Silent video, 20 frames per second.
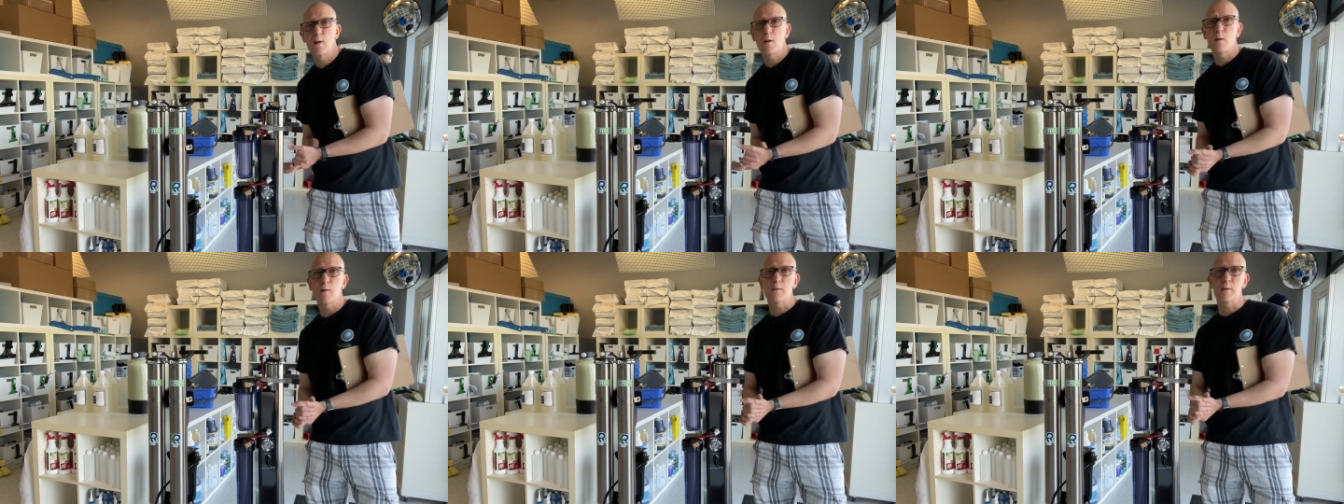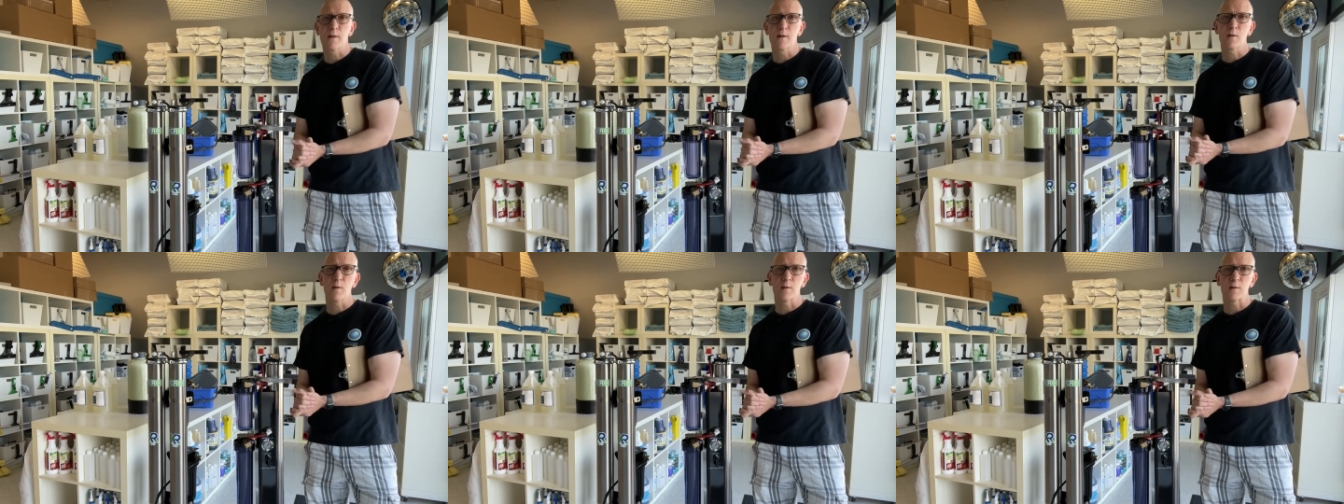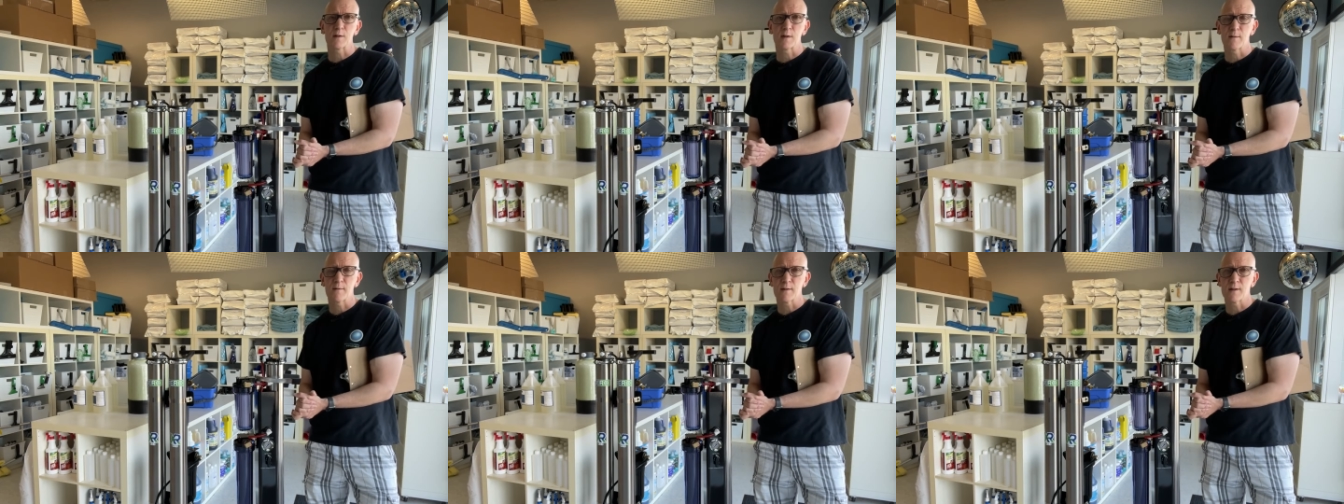over the
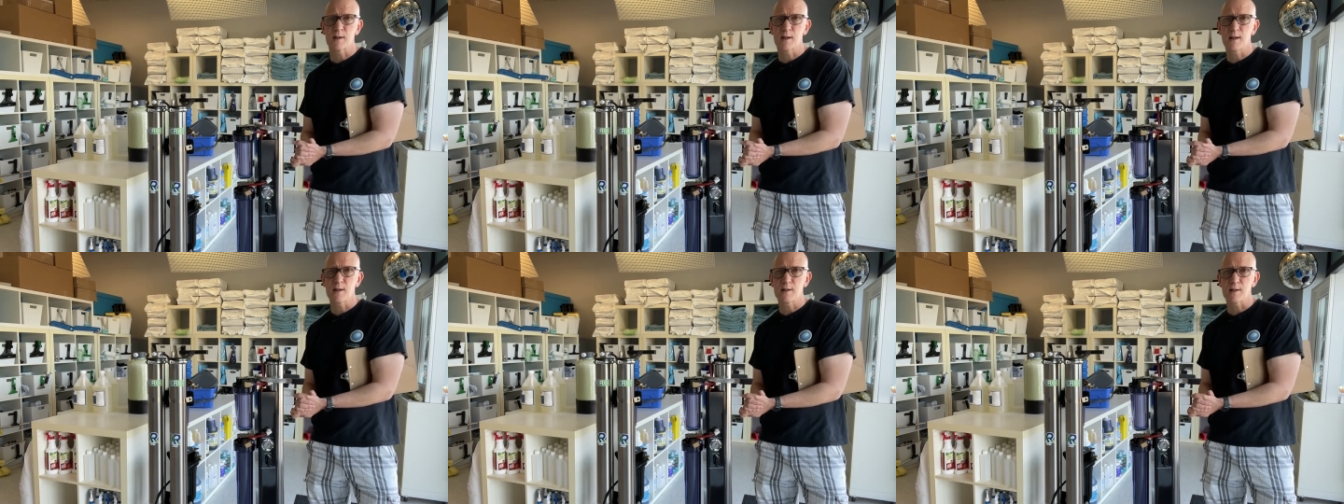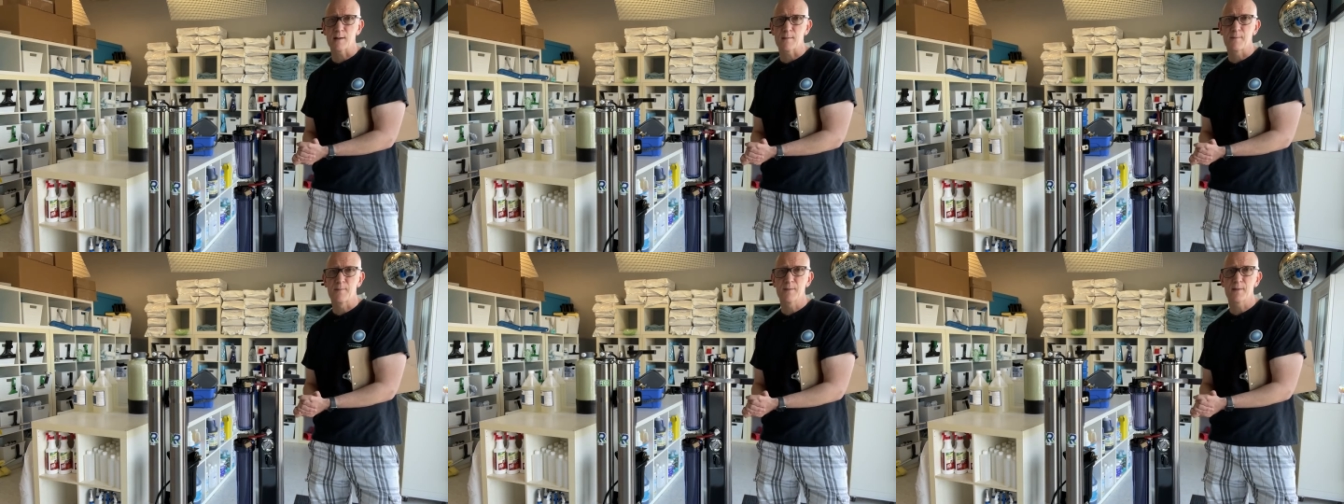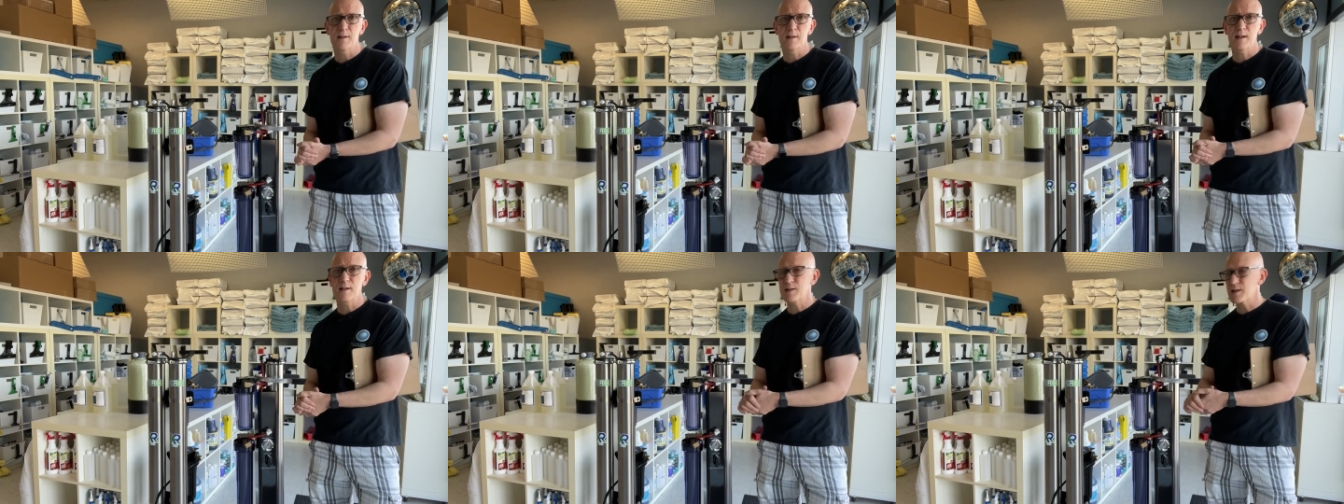course of a season.
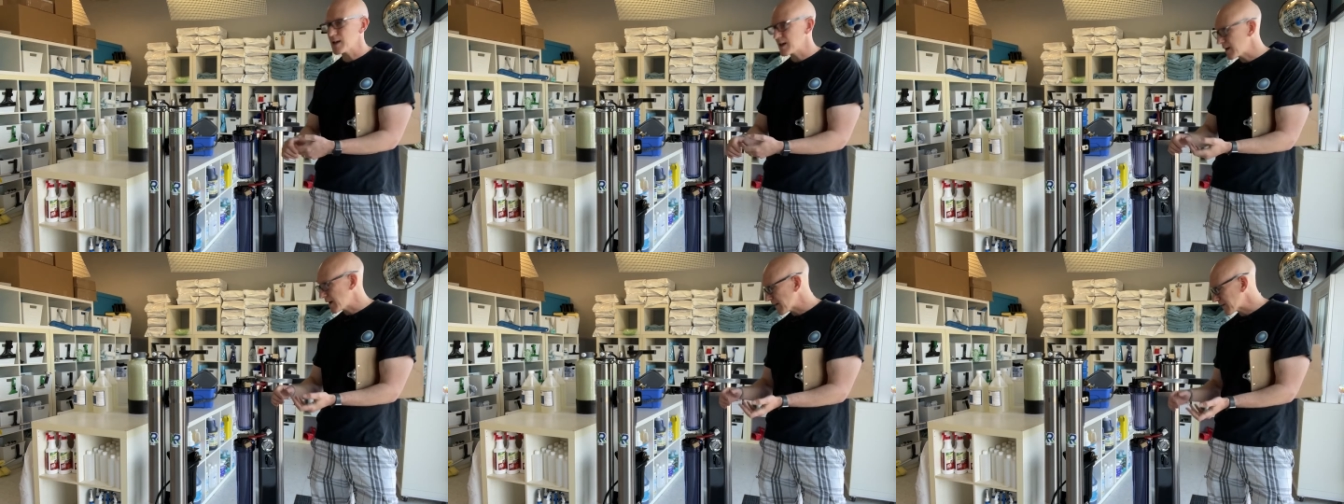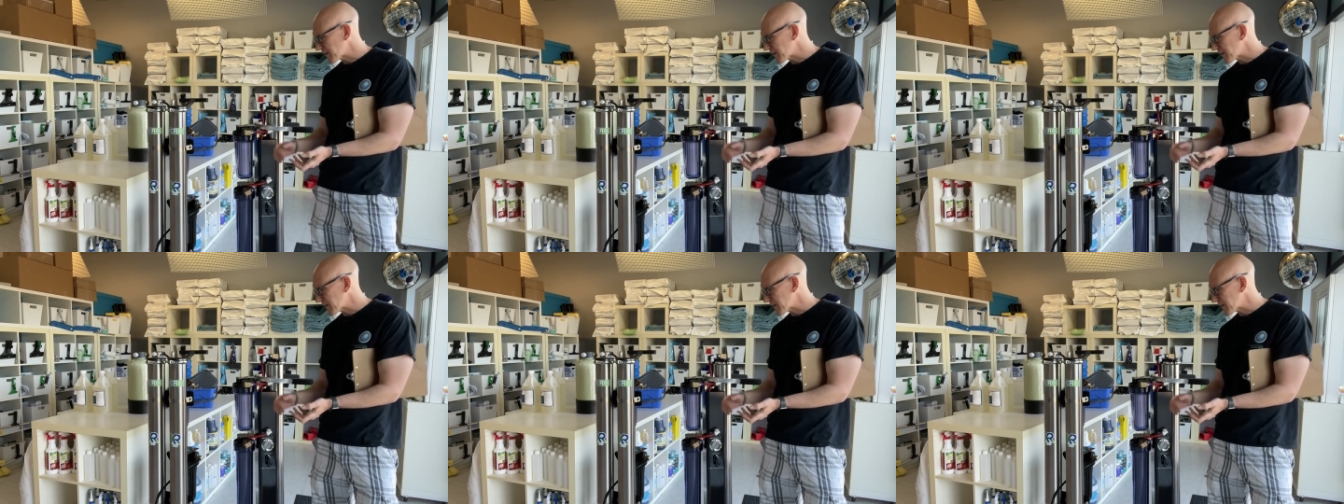Let's say you